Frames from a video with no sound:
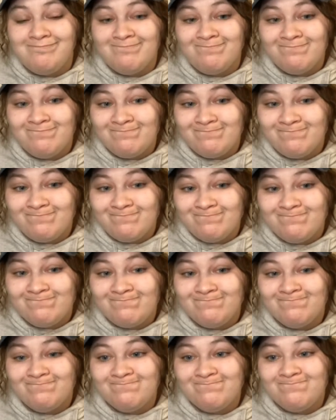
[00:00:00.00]

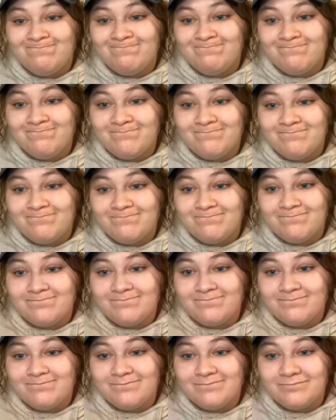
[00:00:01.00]

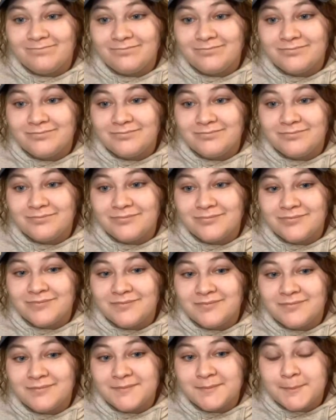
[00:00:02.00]

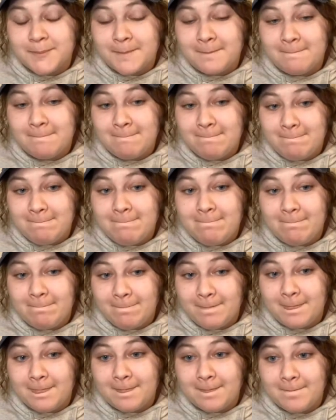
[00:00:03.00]

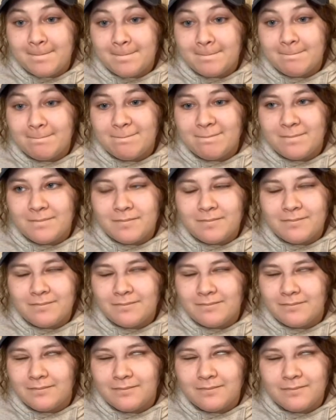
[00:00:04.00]

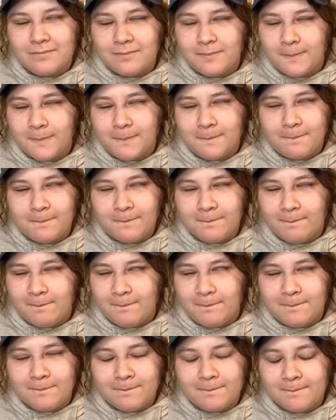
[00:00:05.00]

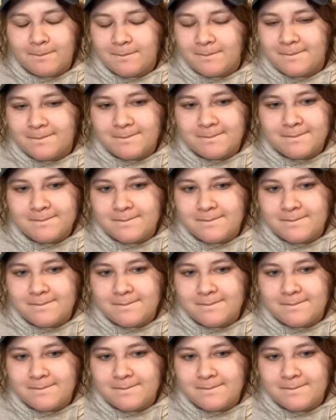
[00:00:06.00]
No words are spoken by the person on screen.